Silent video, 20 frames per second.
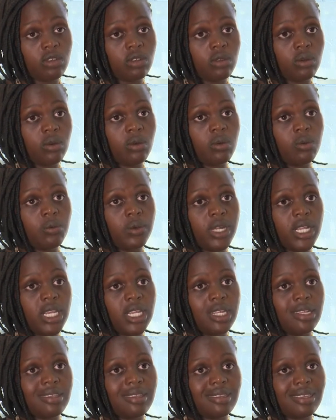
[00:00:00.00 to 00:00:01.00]
So
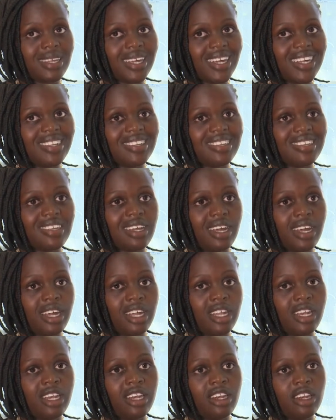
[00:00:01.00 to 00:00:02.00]
when it starts
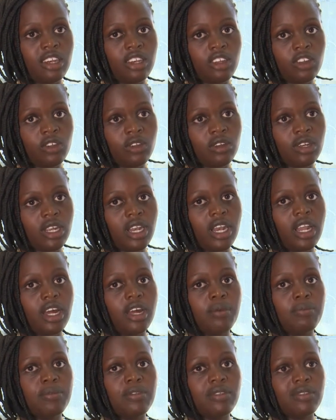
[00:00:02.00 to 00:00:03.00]
and you
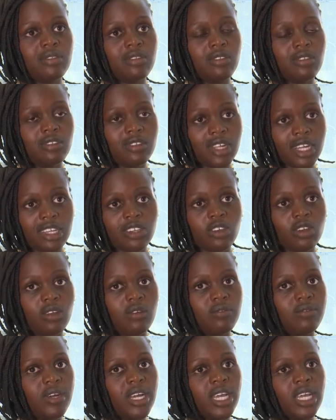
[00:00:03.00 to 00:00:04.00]
relapse, you start all
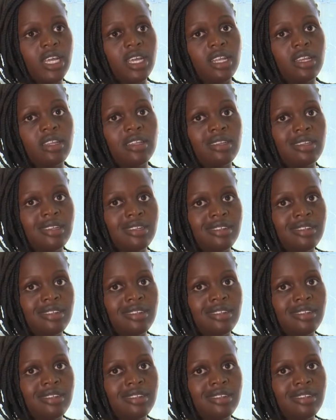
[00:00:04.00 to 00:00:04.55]
over again,